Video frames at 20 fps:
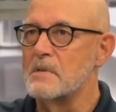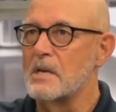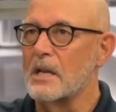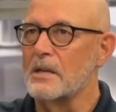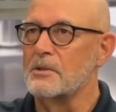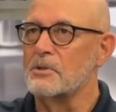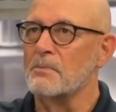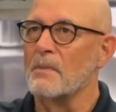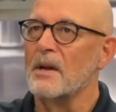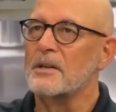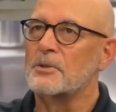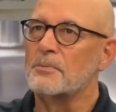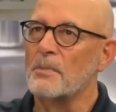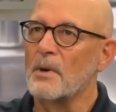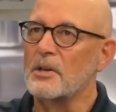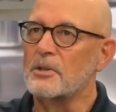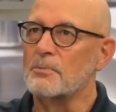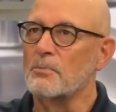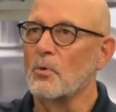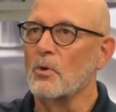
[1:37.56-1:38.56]
It's much,
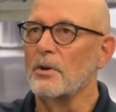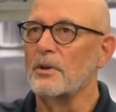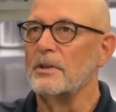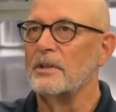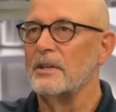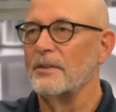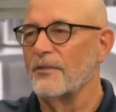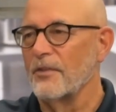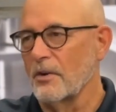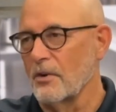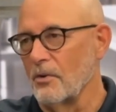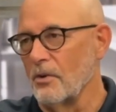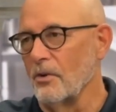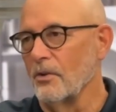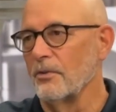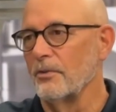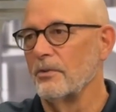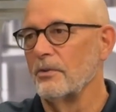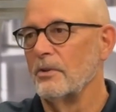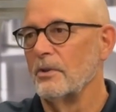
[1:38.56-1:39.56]
much more
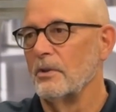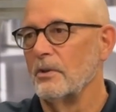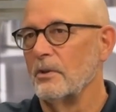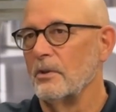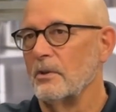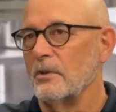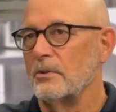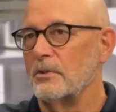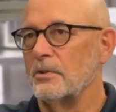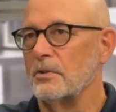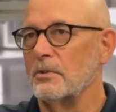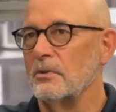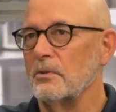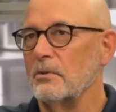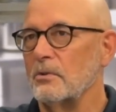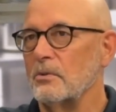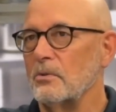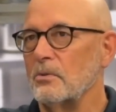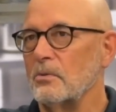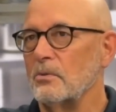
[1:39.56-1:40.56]
difficult
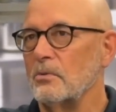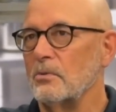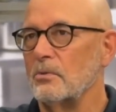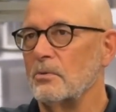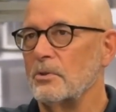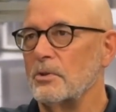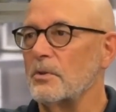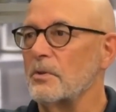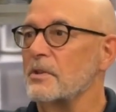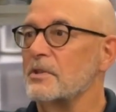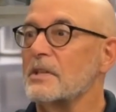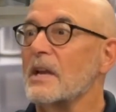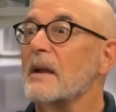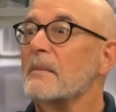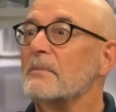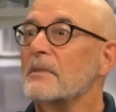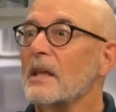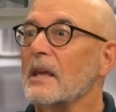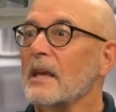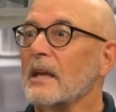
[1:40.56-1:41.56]
to do the
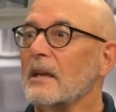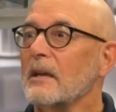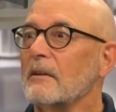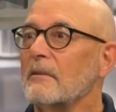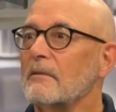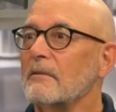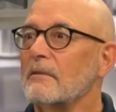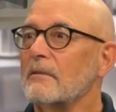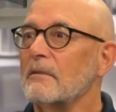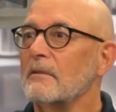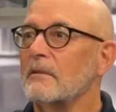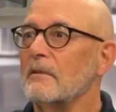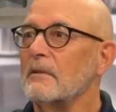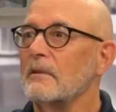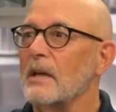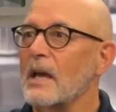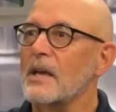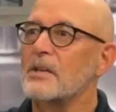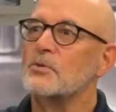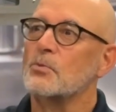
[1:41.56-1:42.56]
same thing
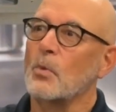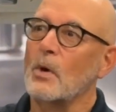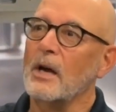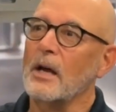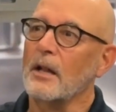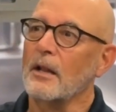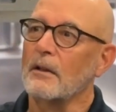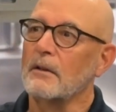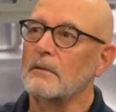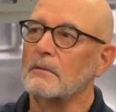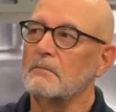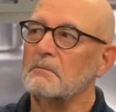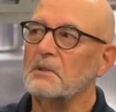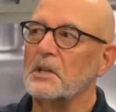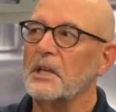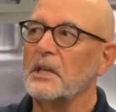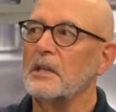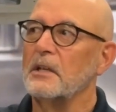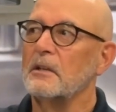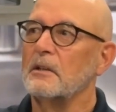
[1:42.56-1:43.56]
as well
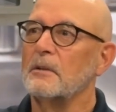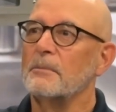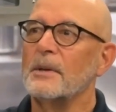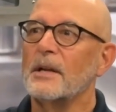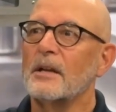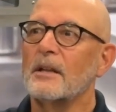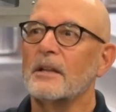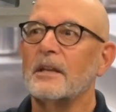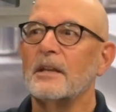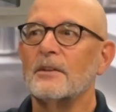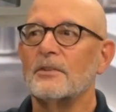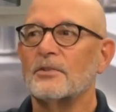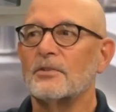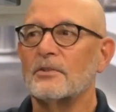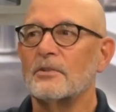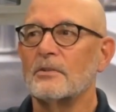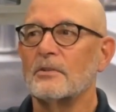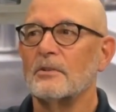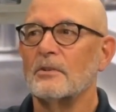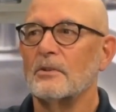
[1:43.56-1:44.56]
in the Middle East
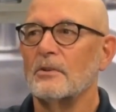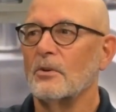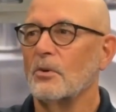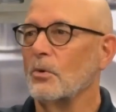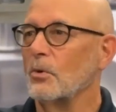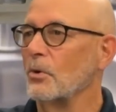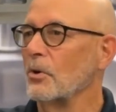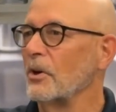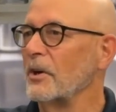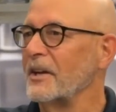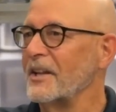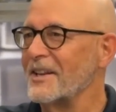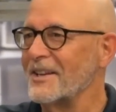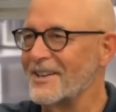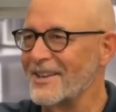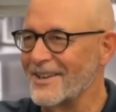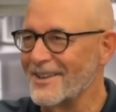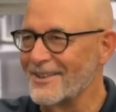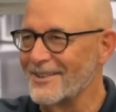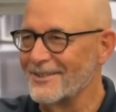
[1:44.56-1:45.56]
or in
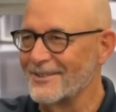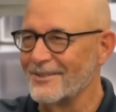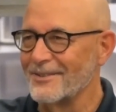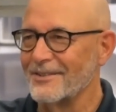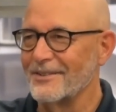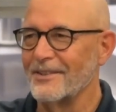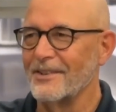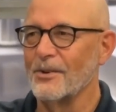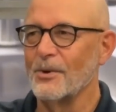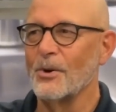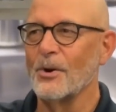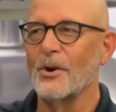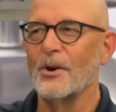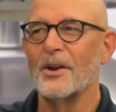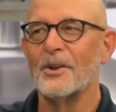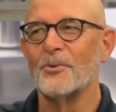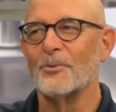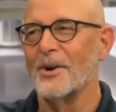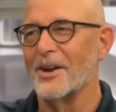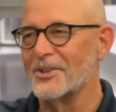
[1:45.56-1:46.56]
India or
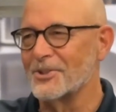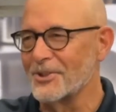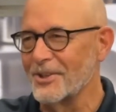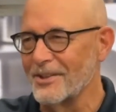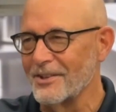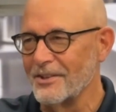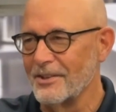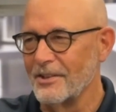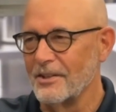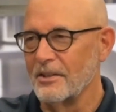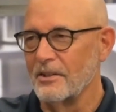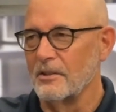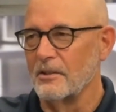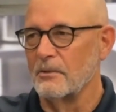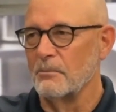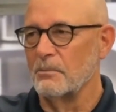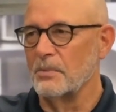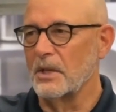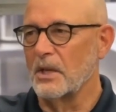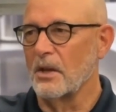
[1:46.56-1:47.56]
in Russia,
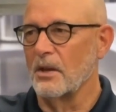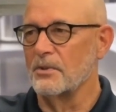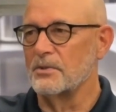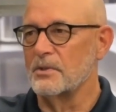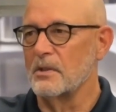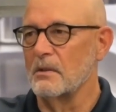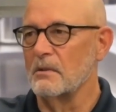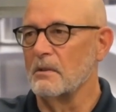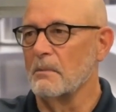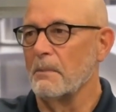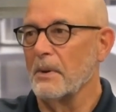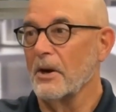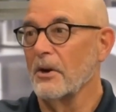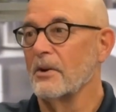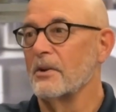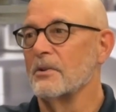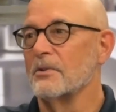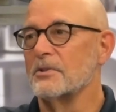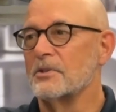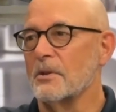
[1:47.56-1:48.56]
because the
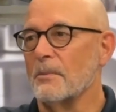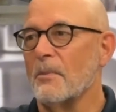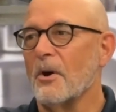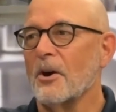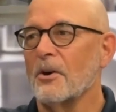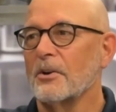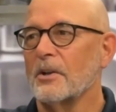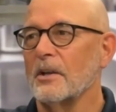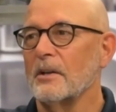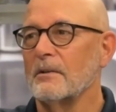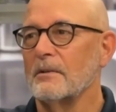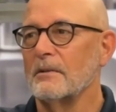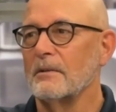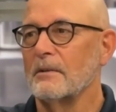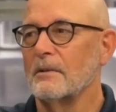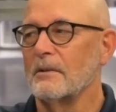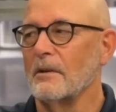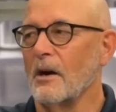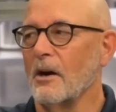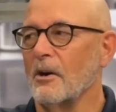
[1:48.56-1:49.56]
barriers to market
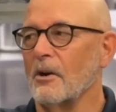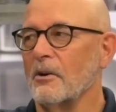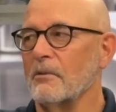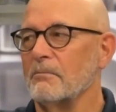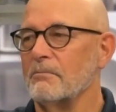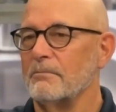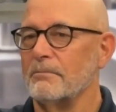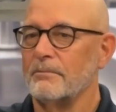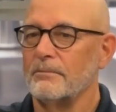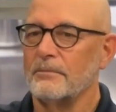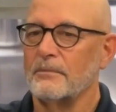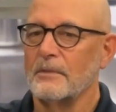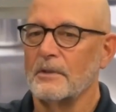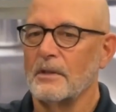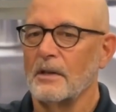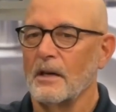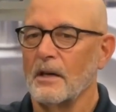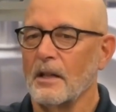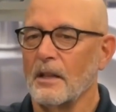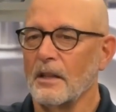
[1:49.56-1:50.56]
are
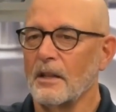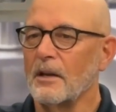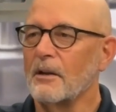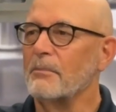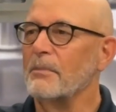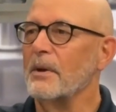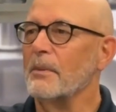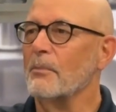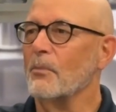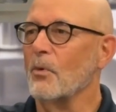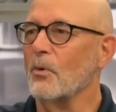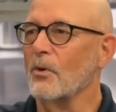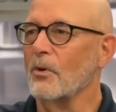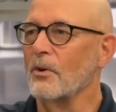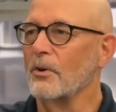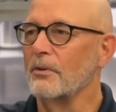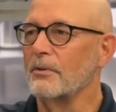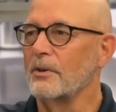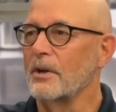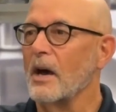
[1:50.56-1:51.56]
a little bit
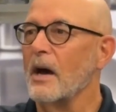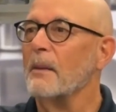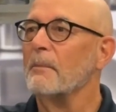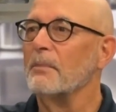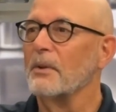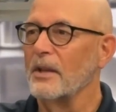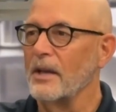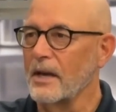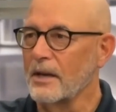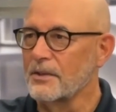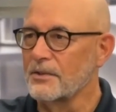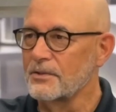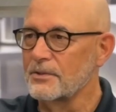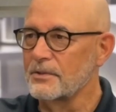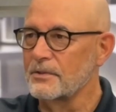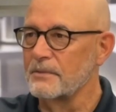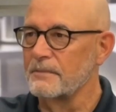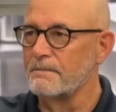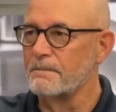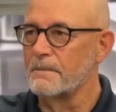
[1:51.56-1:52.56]
more
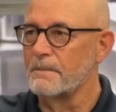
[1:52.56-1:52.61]
complex.